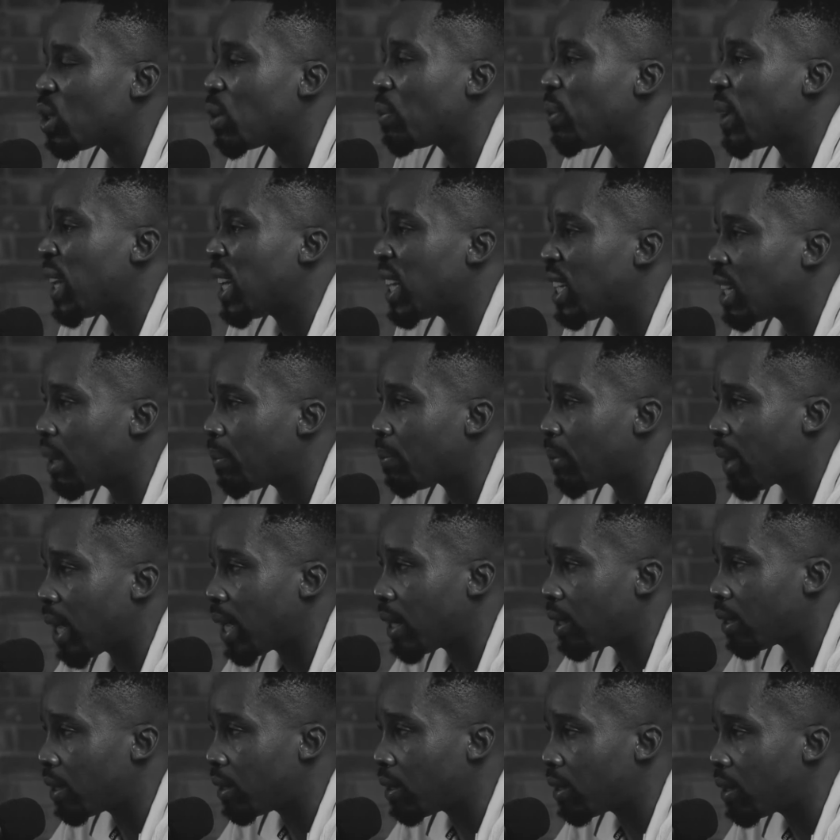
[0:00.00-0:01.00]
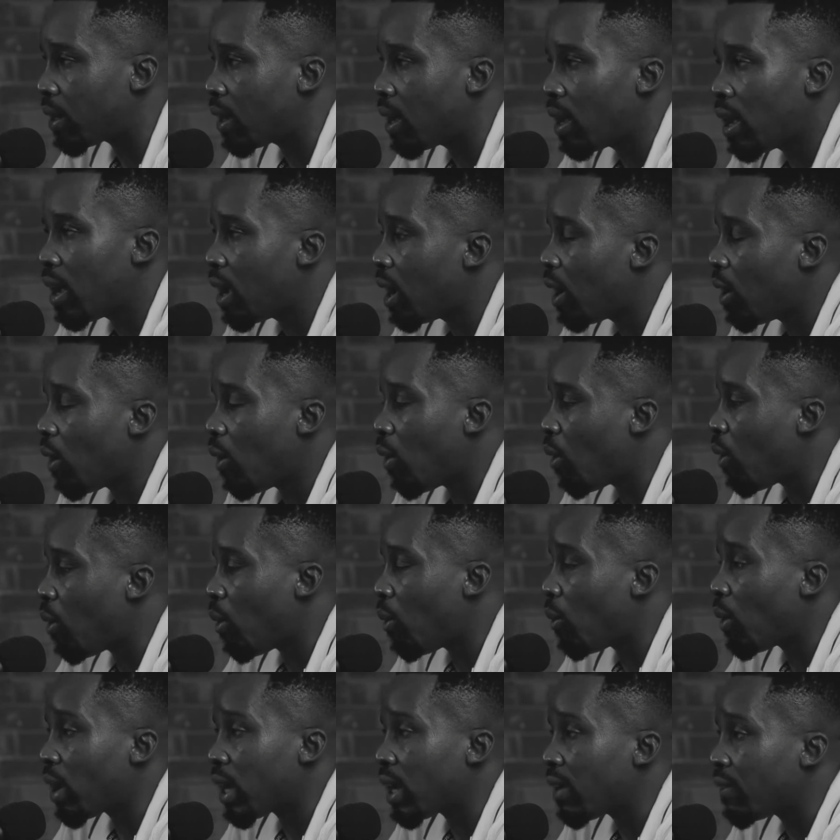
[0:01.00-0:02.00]
to be independent or
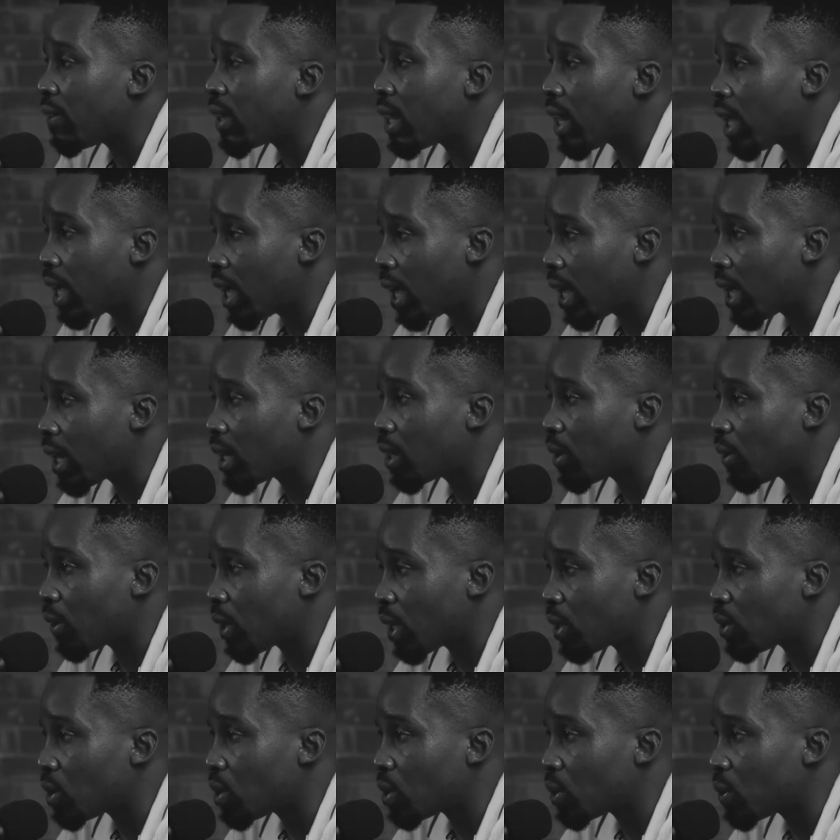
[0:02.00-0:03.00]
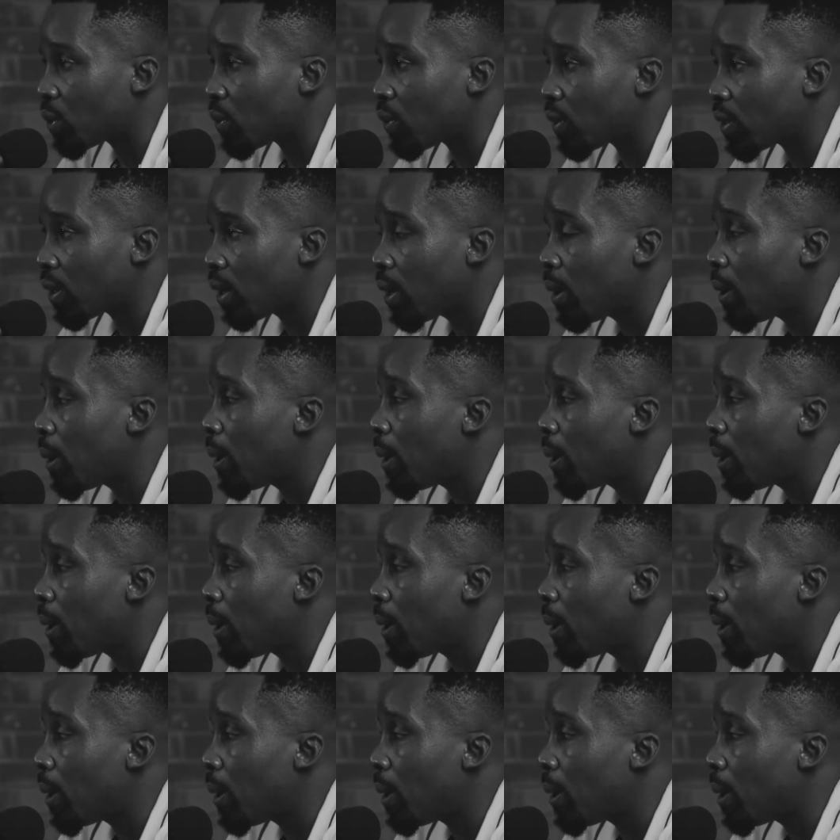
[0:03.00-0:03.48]
whatever the heck you can choose.